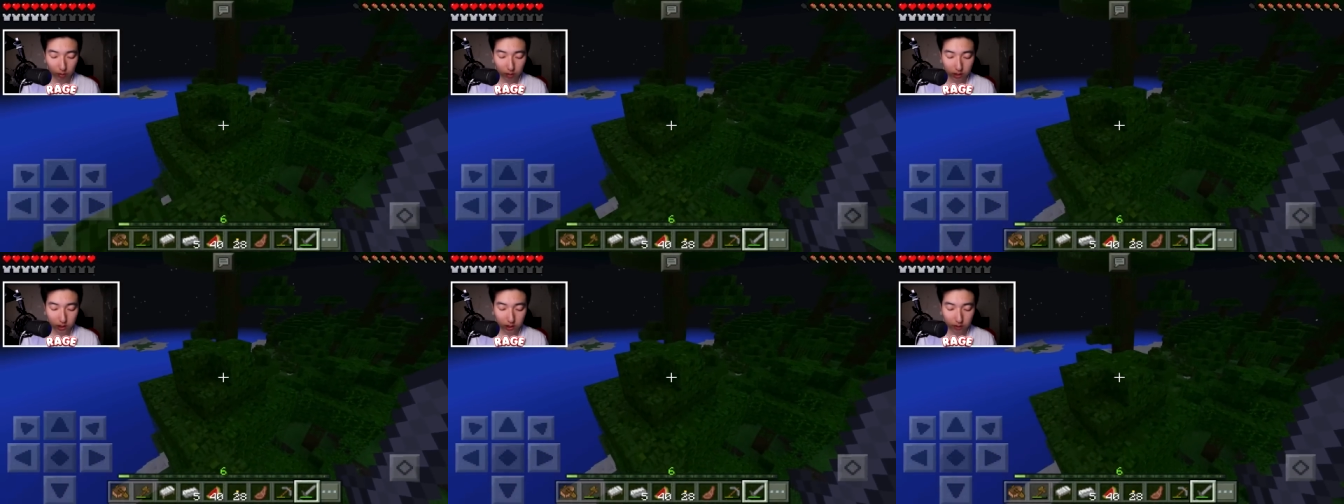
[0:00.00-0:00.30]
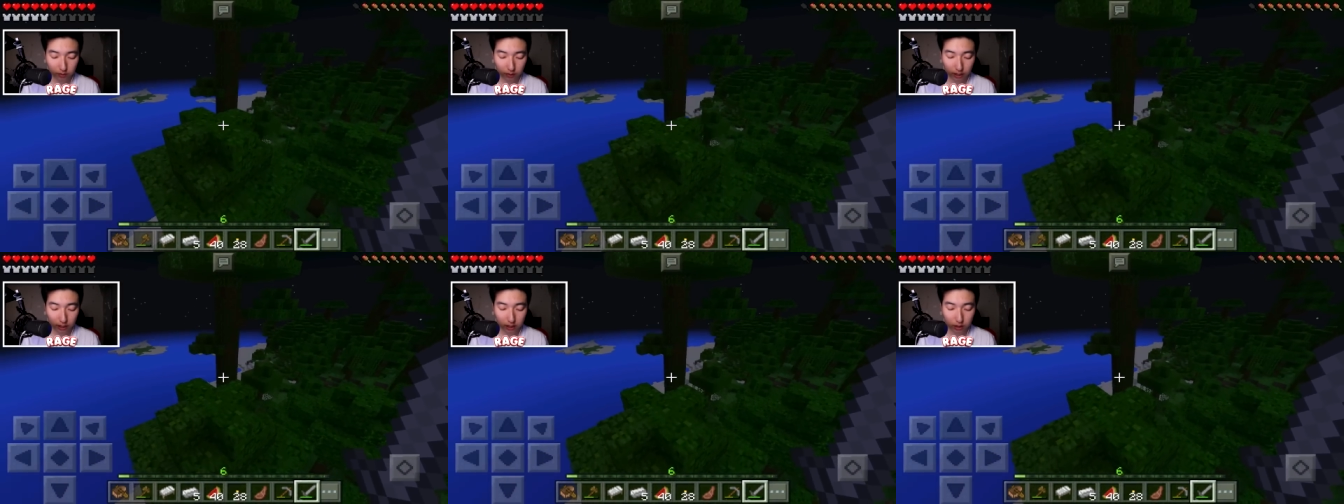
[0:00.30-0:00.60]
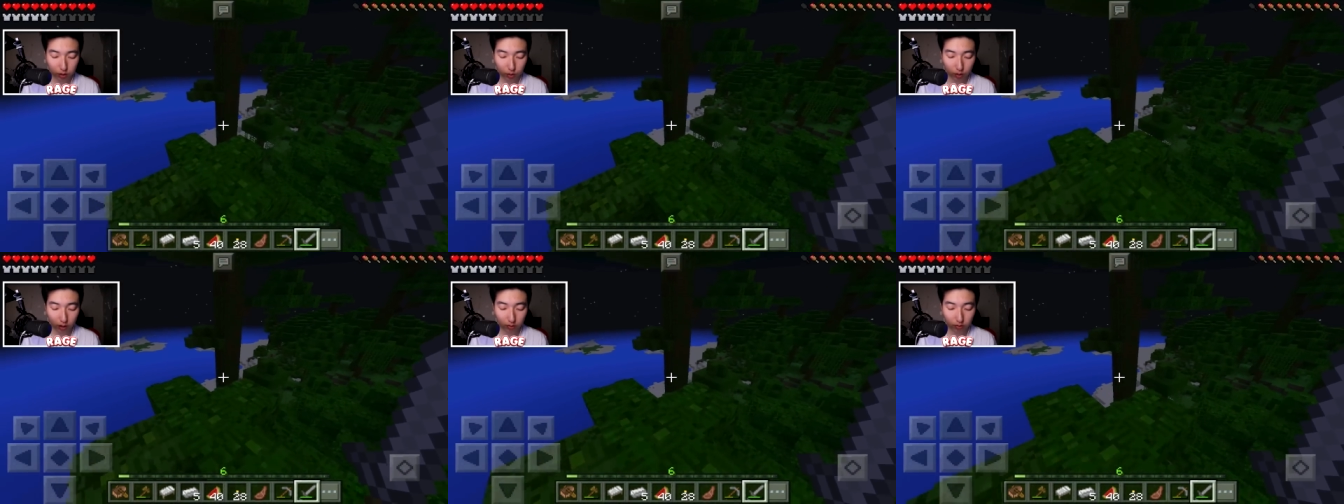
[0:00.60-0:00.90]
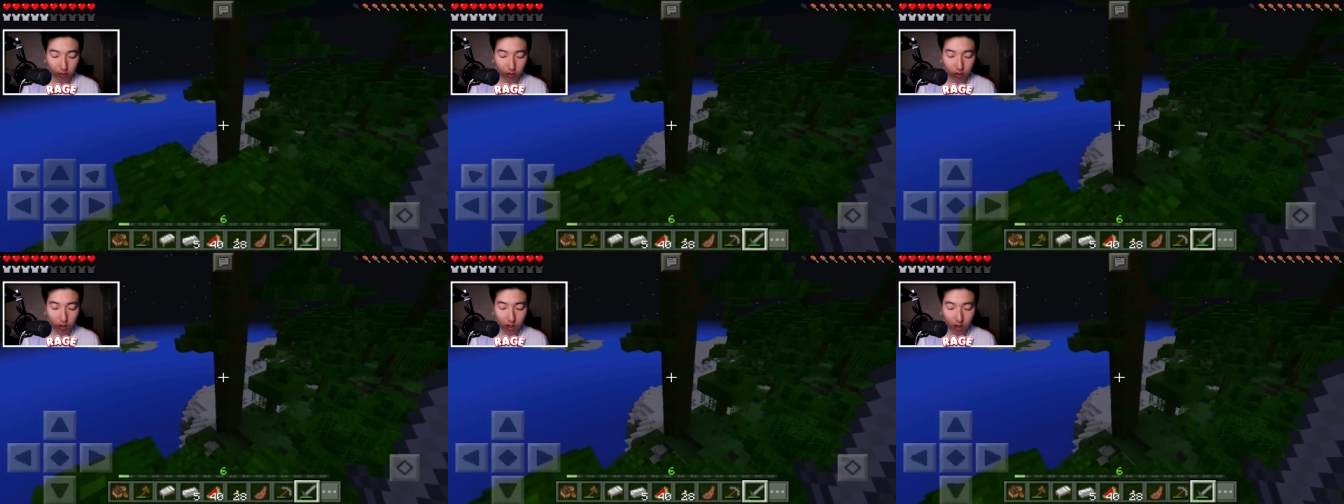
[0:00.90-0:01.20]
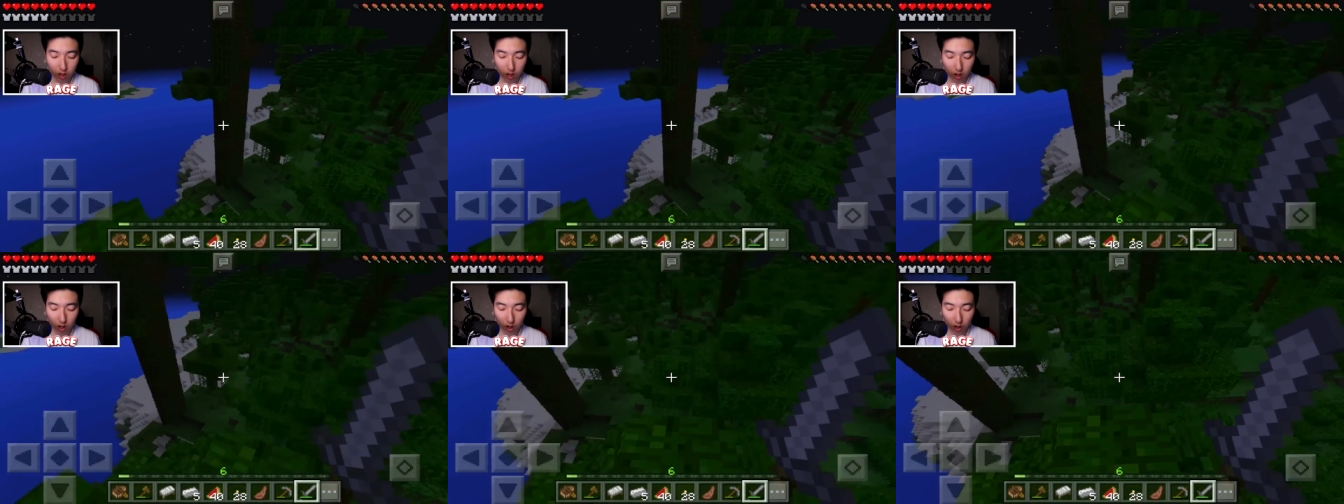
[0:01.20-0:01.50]
I want to see if I can travel
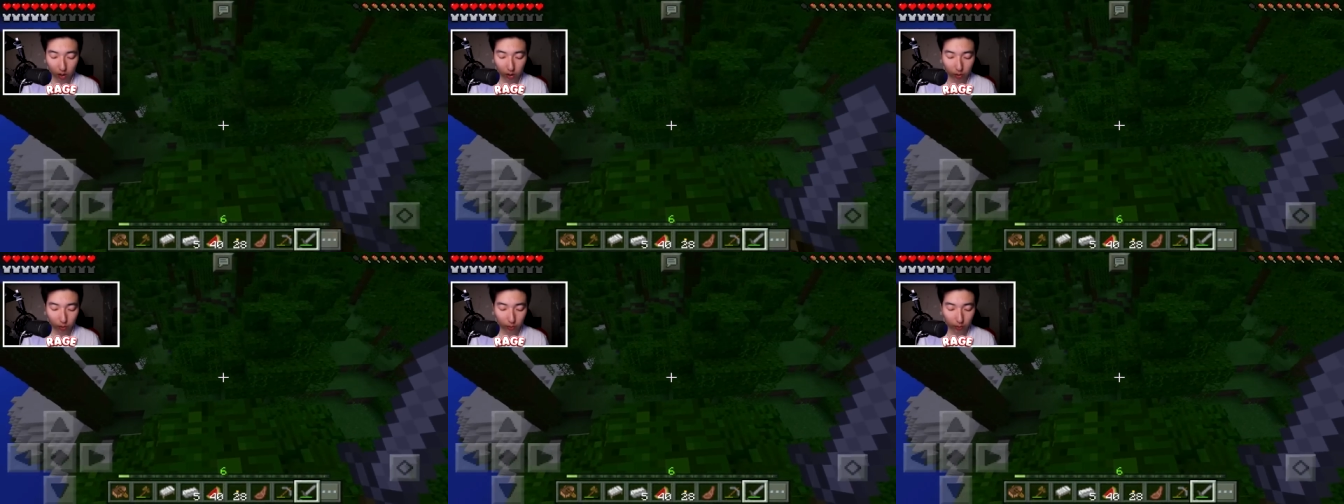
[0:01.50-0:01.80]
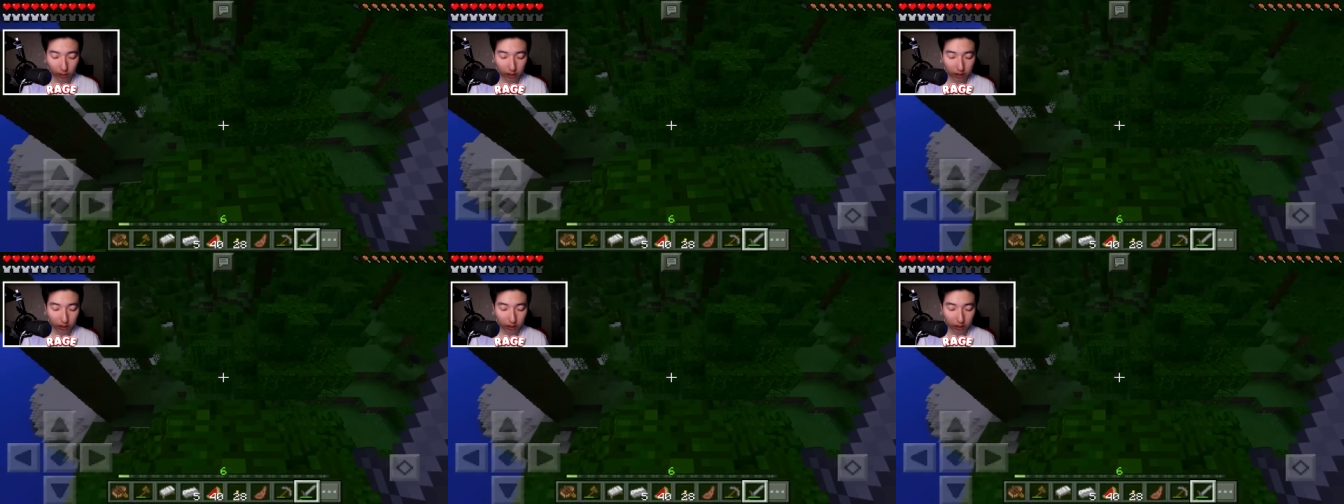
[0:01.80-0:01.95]
all the